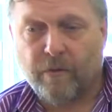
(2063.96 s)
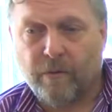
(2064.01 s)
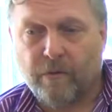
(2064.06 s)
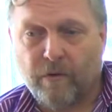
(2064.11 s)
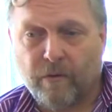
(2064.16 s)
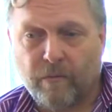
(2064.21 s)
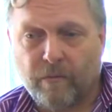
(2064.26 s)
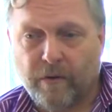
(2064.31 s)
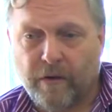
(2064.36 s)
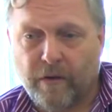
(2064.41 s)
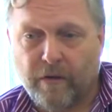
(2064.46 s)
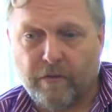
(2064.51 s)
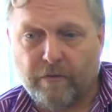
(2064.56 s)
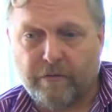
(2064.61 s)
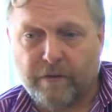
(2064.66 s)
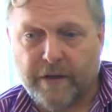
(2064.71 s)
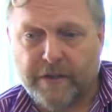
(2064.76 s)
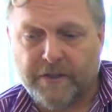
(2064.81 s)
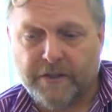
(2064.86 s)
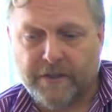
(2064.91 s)
was a real
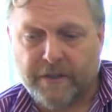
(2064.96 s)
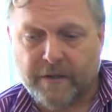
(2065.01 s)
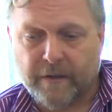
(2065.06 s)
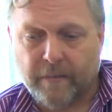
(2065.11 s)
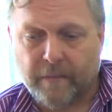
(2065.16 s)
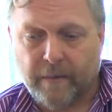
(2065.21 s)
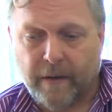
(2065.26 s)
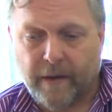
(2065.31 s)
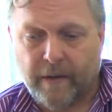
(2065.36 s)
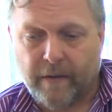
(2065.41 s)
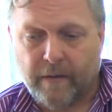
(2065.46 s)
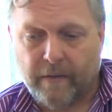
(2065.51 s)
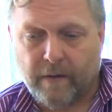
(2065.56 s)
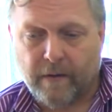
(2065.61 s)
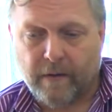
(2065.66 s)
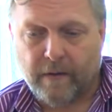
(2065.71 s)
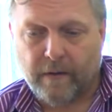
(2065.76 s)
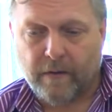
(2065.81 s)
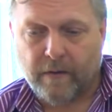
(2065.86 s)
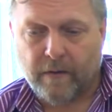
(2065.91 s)
vision about
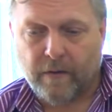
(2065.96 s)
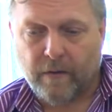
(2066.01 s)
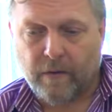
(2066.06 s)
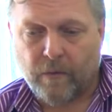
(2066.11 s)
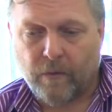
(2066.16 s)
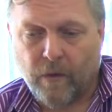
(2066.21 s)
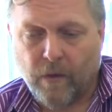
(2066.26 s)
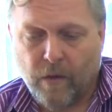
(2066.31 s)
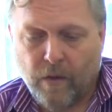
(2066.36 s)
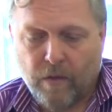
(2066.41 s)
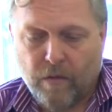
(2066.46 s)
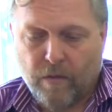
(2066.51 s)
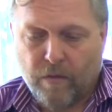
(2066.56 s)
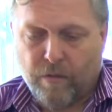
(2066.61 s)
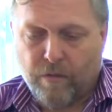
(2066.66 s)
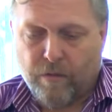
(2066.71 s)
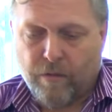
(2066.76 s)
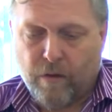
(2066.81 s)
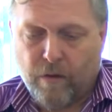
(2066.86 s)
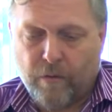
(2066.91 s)
you know
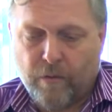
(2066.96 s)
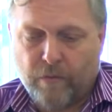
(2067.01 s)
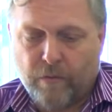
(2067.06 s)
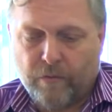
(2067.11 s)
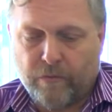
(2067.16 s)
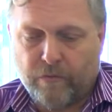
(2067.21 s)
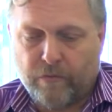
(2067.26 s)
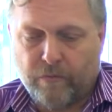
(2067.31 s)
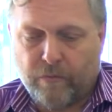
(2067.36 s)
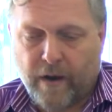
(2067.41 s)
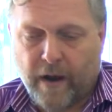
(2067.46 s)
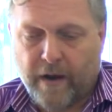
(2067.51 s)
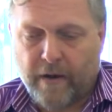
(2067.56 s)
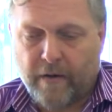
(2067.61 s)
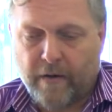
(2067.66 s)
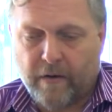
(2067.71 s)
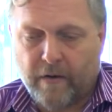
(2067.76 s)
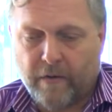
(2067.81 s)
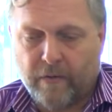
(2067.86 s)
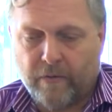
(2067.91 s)
those
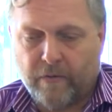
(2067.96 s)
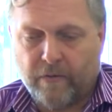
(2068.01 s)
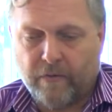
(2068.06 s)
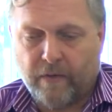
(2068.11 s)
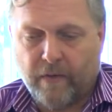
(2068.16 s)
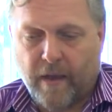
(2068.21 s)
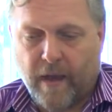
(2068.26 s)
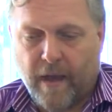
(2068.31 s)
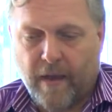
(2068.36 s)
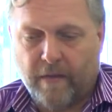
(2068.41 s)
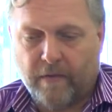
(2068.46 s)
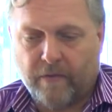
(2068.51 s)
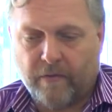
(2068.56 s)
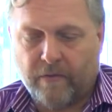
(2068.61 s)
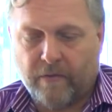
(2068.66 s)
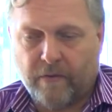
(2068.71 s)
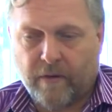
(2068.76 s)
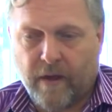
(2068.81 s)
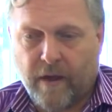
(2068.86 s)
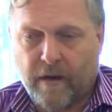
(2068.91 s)
records
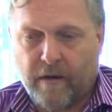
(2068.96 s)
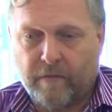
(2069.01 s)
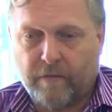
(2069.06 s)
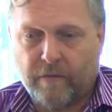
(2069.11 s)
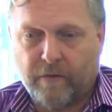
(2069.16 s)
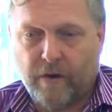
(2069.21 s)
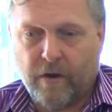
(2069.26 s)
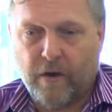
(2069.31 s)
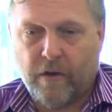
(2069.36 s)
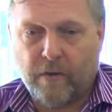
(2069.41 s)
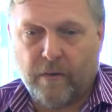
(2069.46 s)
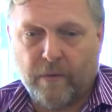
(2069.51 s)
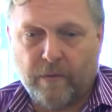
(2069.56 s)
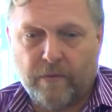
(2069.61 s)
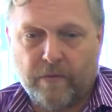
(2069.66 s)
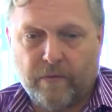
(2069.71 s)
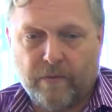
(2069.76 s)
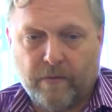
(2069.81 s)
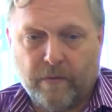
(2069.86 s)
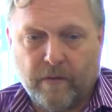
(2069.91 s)
as kind of
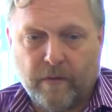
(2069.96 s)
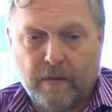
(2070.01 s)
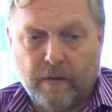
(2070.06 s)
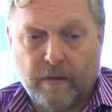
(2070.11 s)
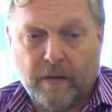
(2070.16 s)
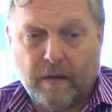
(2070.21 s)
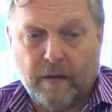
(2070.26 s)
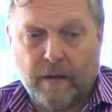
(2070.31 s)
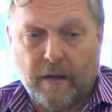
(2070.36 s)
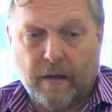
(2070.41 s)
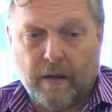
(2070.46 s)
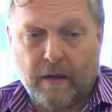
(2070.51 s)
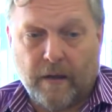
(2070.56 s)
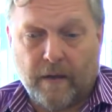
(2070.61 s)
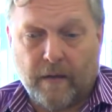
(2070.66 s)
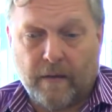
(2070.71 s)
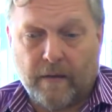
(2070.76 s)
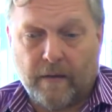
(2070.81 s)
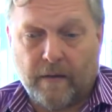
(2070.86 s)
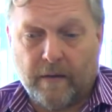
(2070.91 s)
nodes
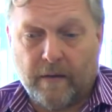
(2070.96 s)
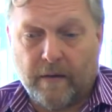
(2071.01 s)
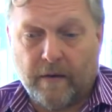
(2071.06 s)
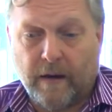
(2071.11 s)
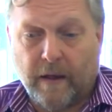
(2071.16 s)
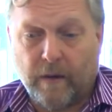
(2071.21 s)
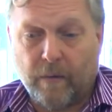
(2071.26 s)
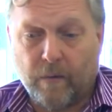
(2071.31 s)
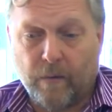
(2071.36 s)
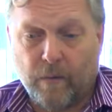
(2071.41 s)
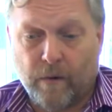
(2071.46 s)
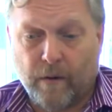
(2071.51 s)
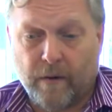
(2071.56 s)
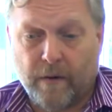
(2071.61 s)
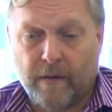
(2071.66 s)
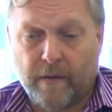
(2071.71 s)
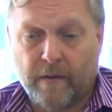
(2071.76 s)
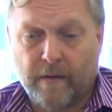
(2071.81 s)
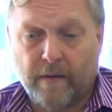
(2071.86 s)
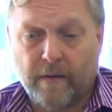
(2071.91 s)
uh, in a
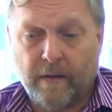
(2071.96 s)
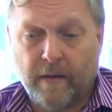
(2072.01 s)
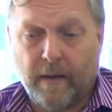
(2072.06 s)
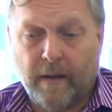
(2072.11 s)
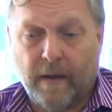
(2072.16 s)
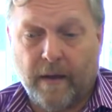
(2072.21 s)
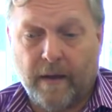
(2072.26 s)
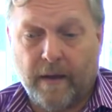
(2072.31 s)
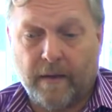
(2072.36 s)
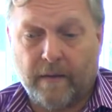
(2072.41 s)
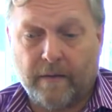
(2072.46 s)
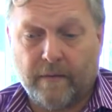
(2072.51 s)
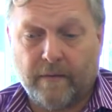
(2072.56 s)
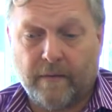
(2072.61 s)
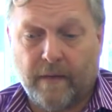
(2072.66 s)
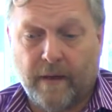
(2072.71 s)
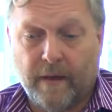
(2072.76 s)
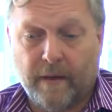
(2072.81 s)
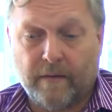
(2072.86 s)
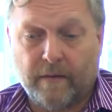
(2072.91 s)
network, and
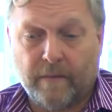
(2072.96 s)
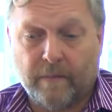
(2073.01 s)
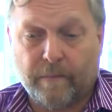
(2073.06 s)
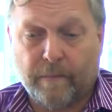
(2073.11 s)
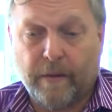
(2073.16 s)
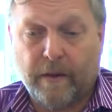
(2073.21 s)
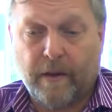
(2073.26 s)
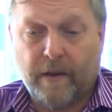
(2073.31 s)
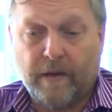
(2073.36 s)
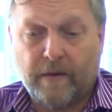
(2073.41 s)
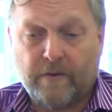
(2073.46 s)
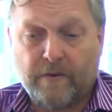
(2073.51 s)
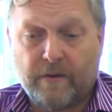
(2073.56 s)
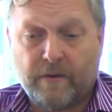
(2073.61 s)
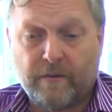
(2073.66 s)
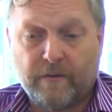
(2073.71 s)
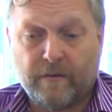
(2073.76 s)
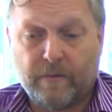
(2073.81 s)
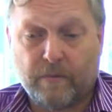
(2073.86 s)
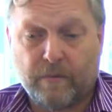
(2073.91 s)
that the
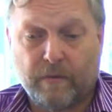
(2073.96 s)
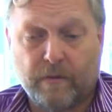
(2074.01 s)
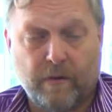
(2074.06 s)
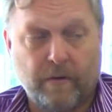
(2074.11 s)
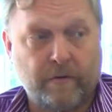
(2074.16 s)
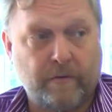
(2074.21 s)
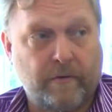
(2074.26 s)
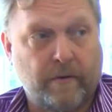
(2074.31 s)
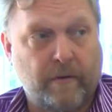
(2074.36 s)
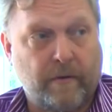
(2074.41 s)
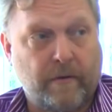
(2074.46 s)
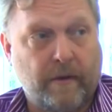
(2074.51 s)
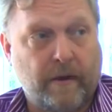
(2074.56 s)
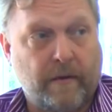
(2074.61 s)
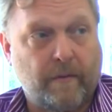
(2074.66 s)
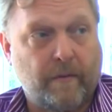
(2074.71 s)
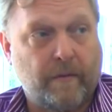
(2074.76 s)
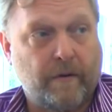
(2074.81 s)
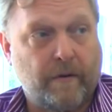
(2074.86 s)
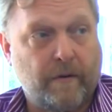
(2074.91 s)
pages were also
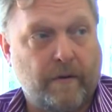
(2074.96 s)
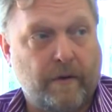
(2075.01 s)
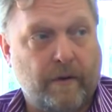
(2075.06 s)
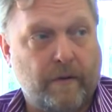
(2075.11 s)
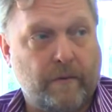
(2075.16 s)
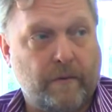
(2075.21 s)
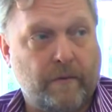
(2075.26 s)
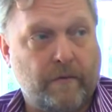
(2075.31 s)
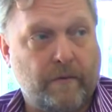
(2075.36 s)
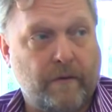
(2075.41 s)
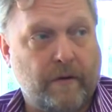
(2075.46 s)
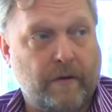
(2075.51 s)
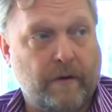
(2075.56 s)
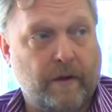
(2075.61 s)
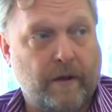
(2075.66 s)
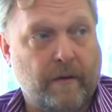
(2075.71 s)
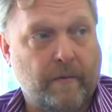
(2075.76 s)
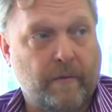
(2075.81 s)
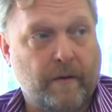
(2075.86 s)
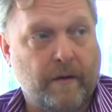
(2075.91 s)
network nodes in a
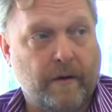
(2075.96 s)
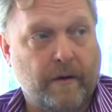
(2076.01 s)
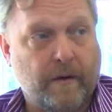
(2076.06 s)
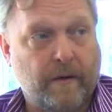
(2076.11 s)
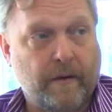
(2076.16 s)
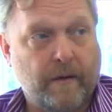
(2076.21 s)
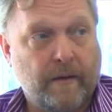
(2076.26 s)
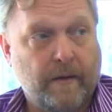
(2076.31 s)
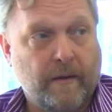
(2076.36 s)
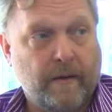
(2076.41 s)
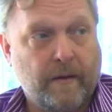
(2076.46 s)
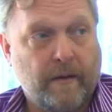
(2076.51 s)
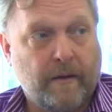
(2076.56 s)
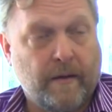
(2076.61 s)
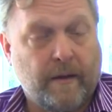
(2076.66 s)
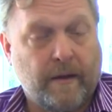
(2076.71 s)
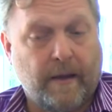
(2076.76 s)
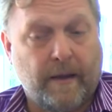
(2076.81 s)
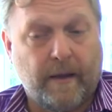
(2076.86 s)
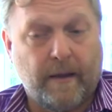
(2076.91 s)
network,
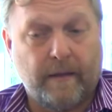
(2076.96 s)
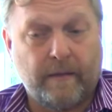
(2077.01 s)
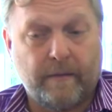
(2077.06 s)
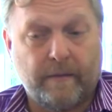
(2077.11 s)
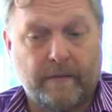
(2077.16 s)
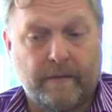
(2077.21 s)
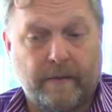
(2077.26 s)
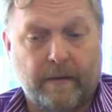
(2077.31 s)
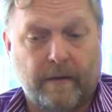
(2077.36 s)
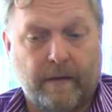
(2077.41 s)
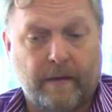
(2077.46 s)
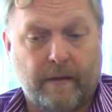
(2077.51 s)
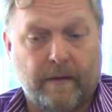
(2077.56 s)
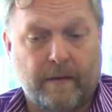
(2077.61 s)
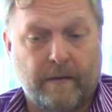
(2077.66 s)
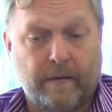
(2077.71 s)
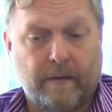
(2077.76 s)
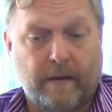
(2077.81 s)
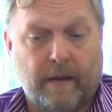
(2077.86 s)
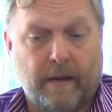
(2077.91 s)
and
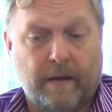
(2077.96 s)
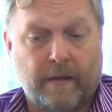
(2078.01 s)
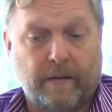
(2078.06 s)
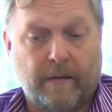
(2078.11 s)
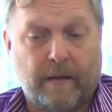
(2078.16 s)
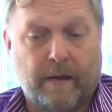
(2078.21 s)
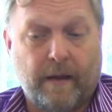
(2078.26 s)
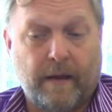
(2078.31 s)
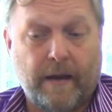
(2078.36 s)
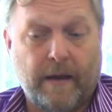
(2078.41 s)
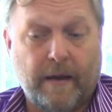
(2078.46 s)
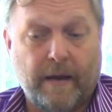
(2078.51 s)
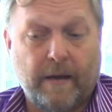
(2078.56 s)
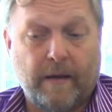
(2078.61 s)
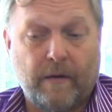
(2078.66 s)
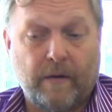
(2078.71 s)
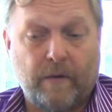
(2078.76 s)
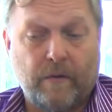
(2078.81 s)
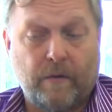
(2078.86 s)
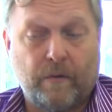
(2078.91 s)
uh, and
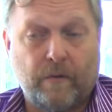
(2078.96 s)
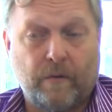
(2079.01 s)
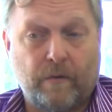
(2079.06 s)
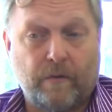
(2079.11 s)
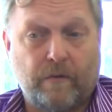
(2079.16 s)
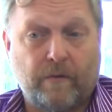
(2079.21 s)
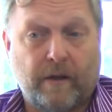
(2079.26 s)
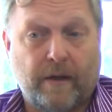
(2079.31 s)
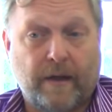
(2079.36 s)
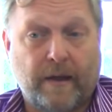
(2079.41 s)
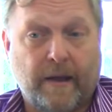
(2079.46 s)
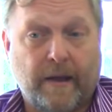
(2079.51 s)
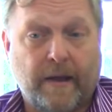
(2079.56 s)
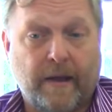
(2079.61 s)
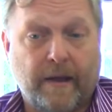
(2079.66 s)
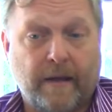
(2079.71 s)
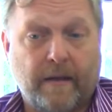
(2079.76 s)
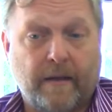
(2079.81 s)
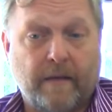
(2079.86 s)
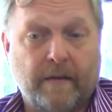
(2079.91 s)
how you
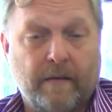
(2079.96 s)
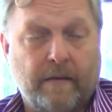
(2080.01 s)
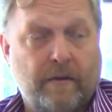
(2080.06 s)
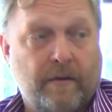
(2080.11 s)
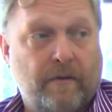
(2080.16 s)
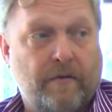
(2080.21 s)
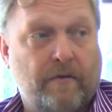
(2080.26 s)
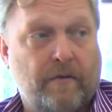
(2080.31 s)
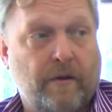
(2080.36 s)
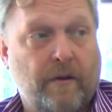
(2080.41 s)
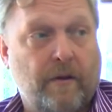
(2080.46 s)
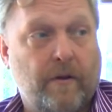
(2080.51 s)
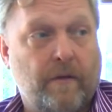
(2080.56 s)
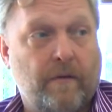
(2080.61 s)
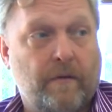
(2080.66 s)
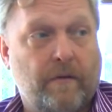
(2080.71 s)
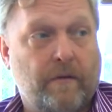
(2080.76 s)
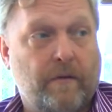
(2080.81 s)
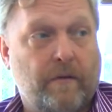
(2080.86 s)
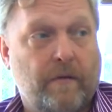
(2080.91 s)
tag these
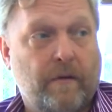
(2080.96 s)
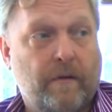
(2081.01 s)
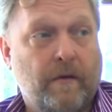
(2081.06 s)
nodes,